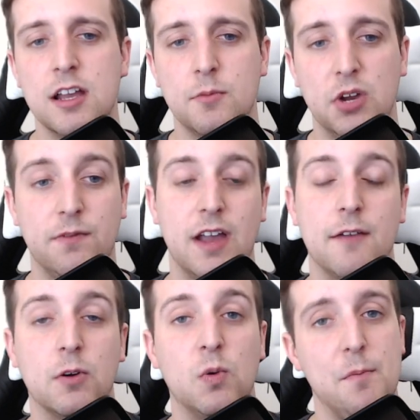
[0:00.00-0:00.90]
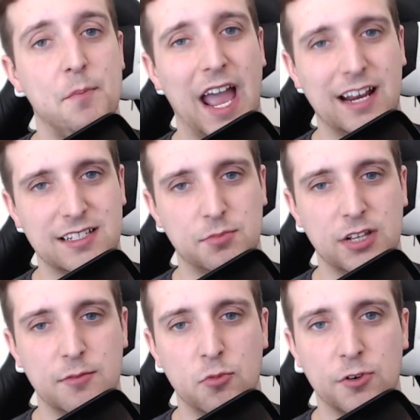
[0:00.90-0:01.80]
But if I ever went back to
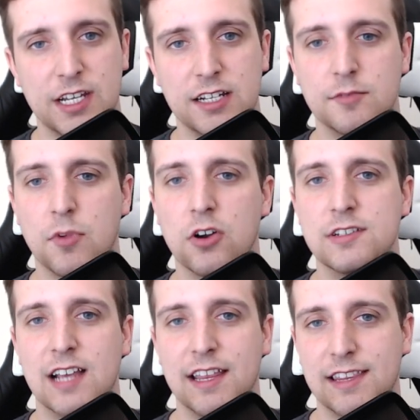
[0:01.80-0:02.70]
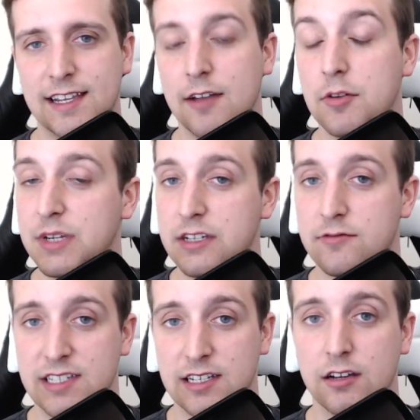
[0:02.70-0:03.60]
play more Kingdom Hearts, I think I would be
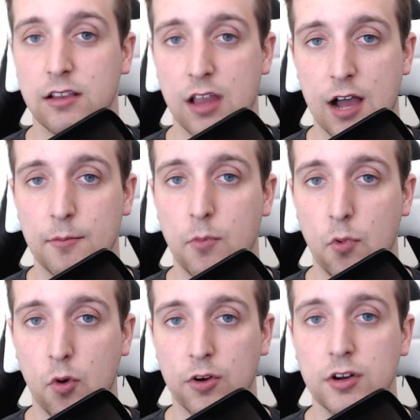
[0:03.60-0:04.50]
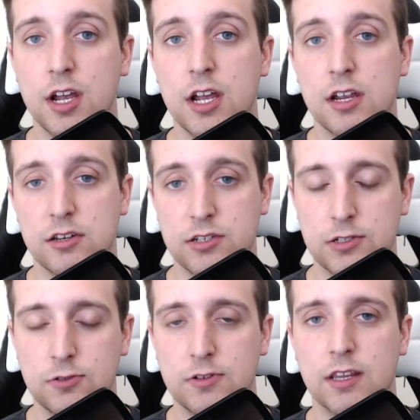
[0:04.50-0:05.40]
using it a lot more
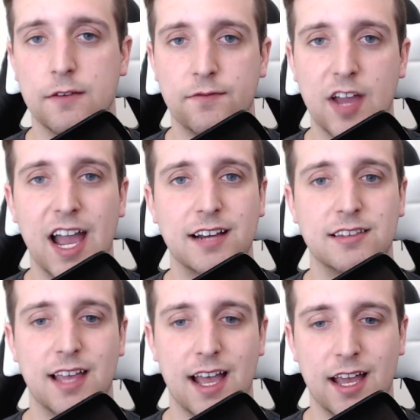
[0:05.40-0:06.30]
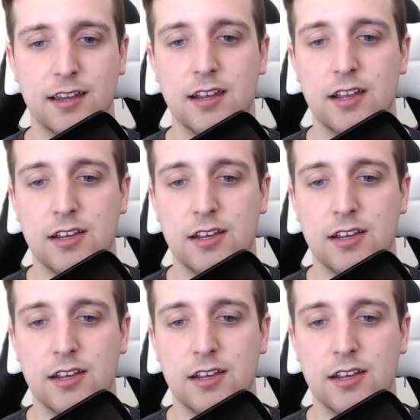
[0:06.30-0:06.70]
due to the fact that,